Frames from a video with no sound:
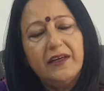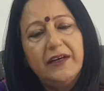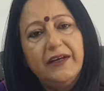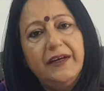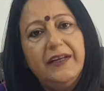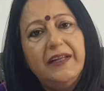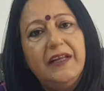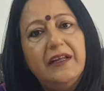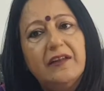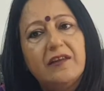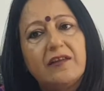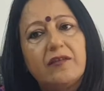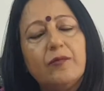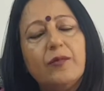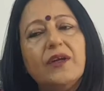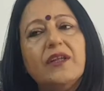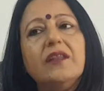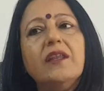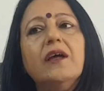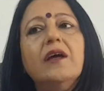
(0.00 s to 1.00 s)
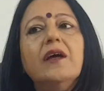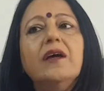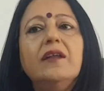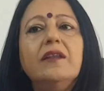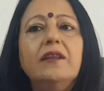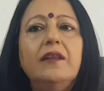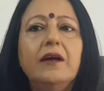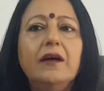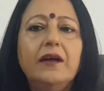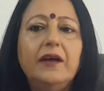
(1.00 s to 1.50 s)
it deals with
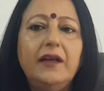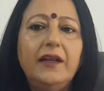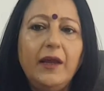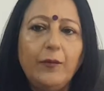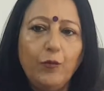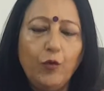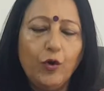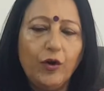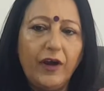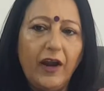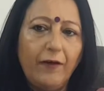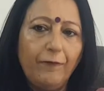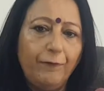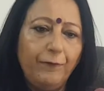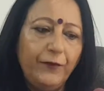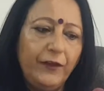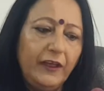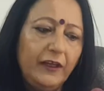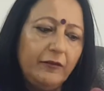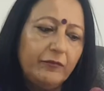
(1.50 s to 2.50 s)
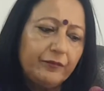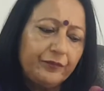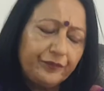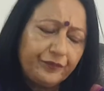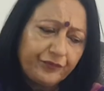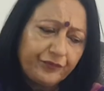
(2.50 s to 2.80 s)
the demography.